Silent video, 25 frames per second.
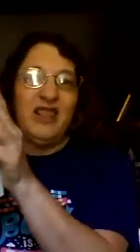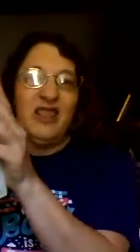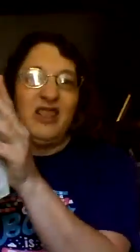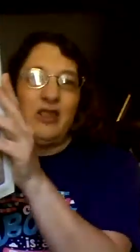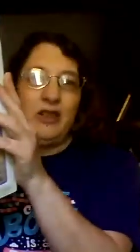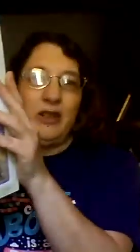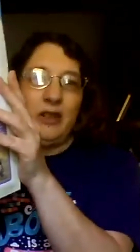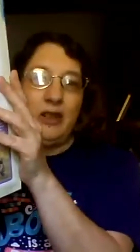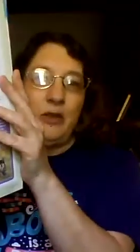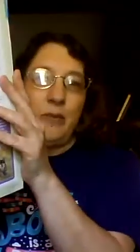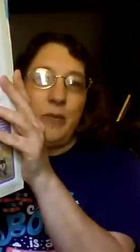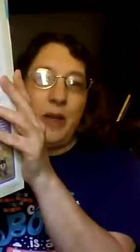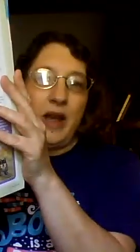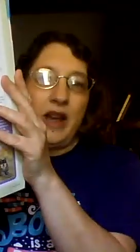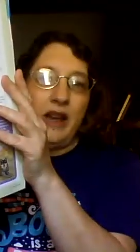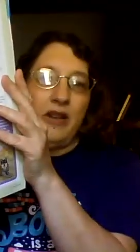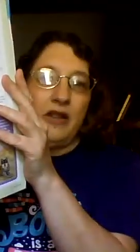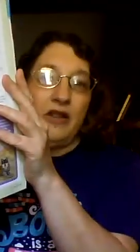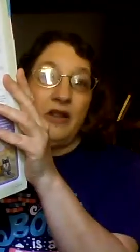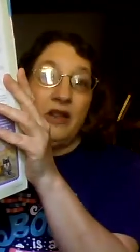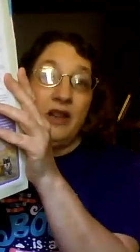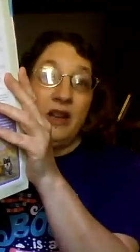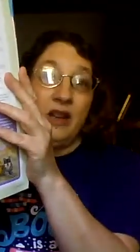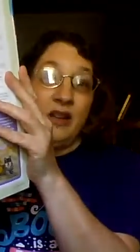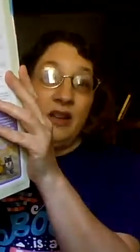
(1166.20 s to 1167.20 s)
showing you the
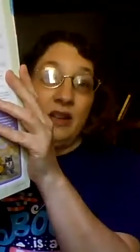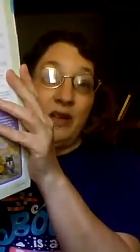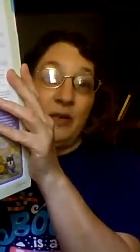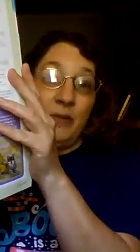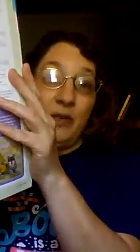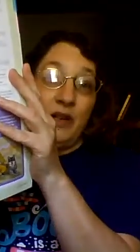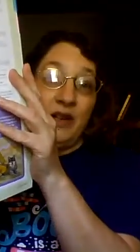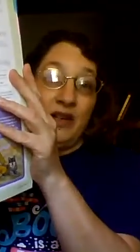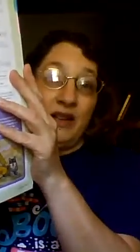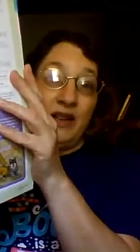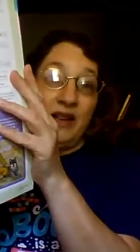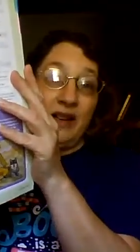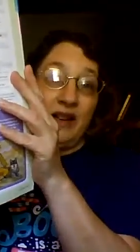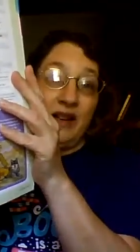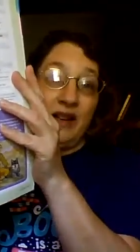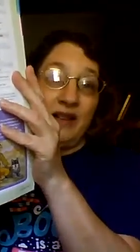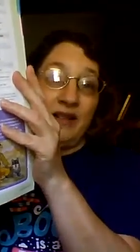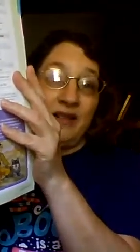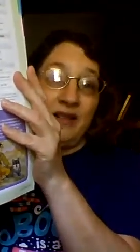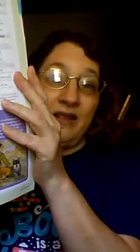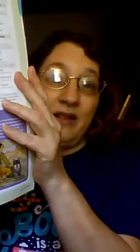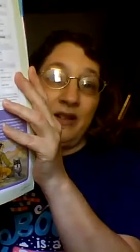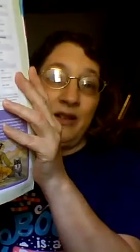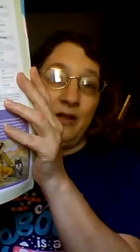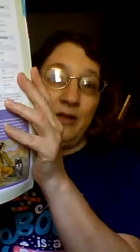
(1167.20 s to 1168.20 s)
pattern. But yeah,
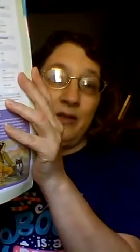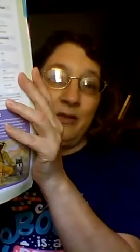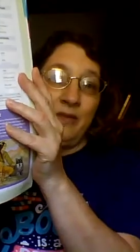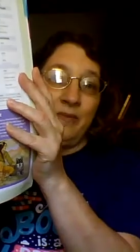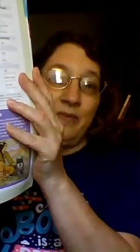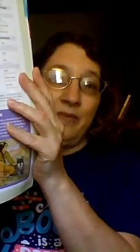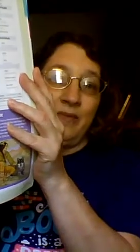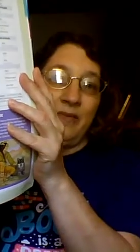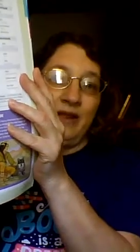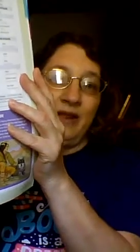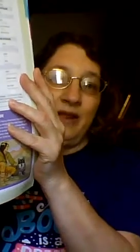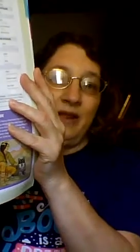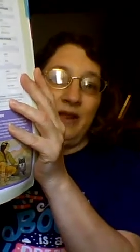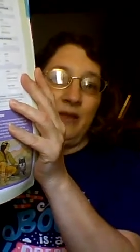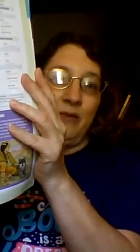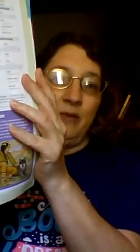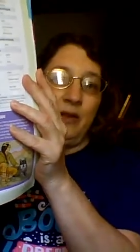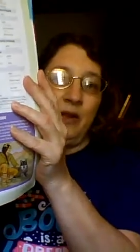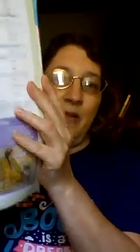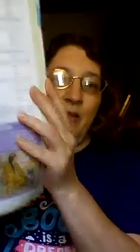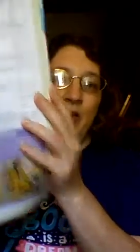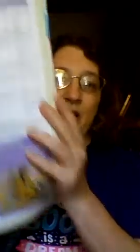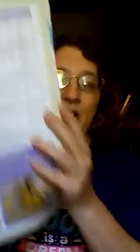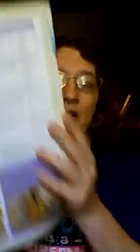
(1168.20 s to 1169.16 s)
so it would have been